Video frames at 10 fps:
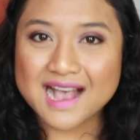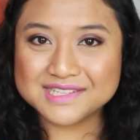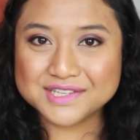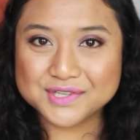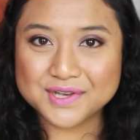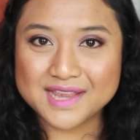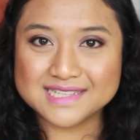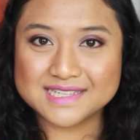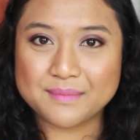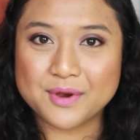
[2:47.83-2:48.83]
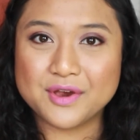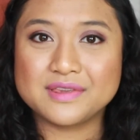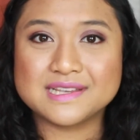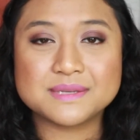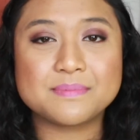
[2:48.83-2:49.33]
As you saw in that demo,
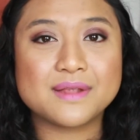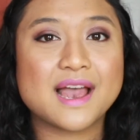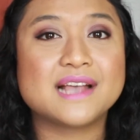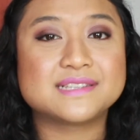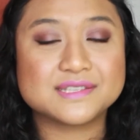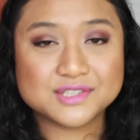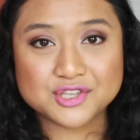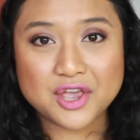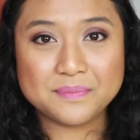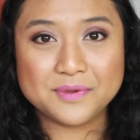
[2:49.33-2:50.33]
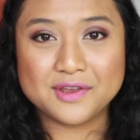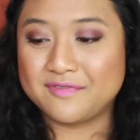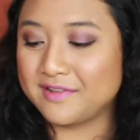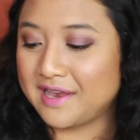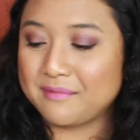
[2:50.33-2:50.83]
this applies so
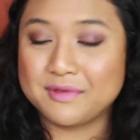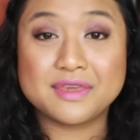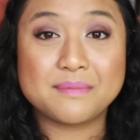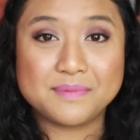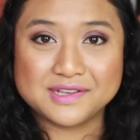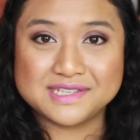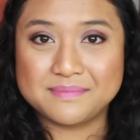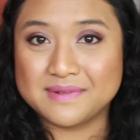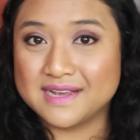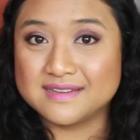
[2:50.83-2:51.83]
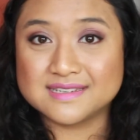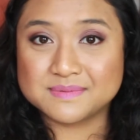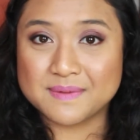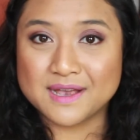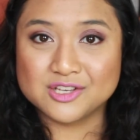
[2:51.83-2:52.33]
beautifully with the Beauty Blender
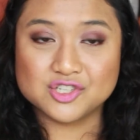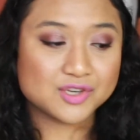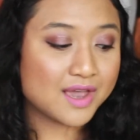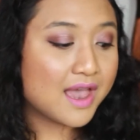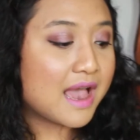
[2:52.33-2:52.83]
sponge.